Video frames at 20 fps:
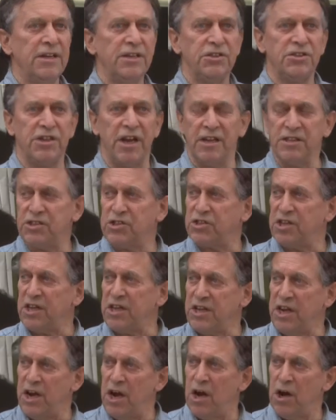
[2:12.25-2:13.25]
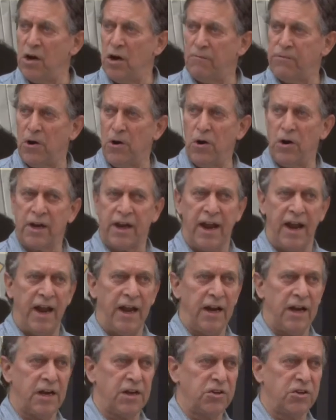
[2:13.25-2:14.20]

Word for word: since the year of Hurricane